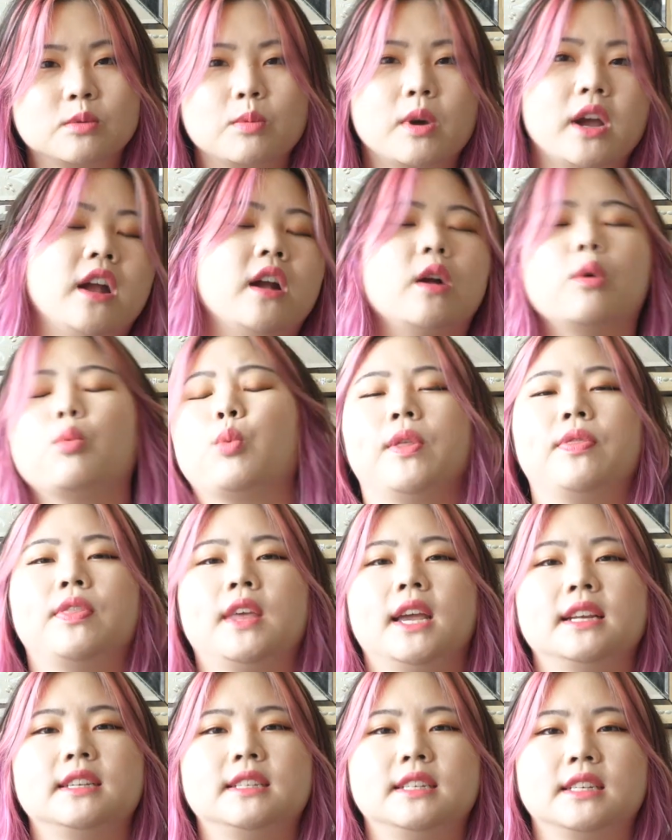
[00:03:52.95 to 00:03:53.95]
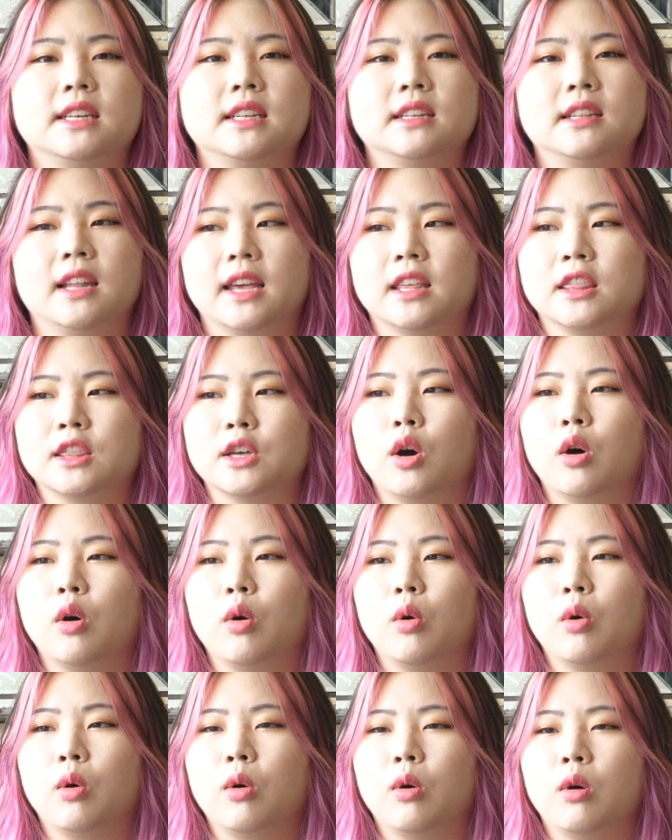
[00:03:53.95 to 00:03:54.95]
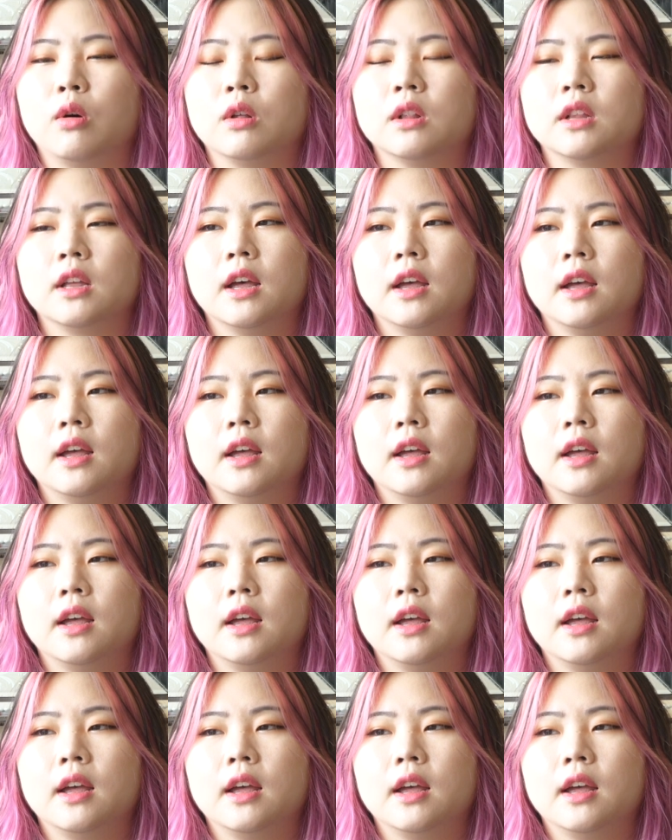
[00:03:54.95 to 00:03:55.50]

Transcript: wear when they did the whole,